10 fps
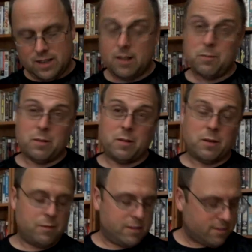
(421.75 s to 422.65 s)
That'd be
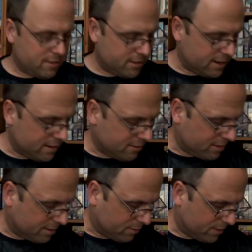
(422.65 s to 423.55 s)

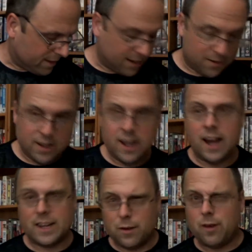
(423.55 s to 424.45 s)
interesting to find out.
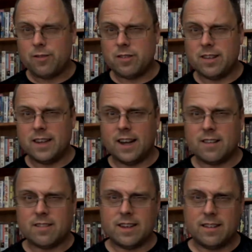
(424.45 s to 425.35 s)
I do have a
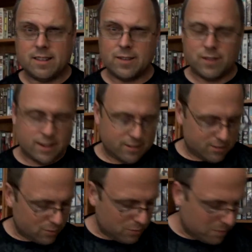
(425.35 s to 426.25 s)
CRT TV, so I